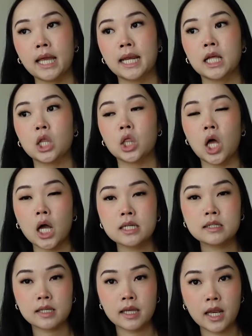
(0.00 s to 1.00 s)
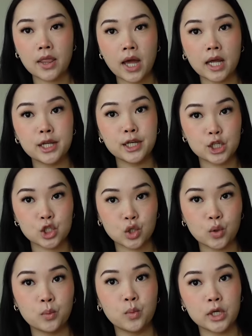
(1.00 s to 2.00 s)
and it locks in that
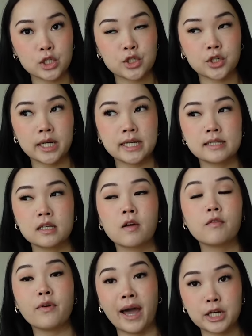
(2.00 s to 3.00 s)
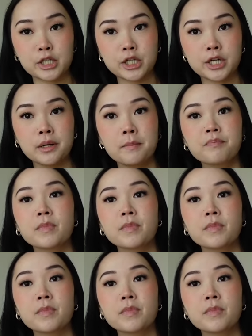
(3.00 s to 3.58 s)
initial moisturizing factor,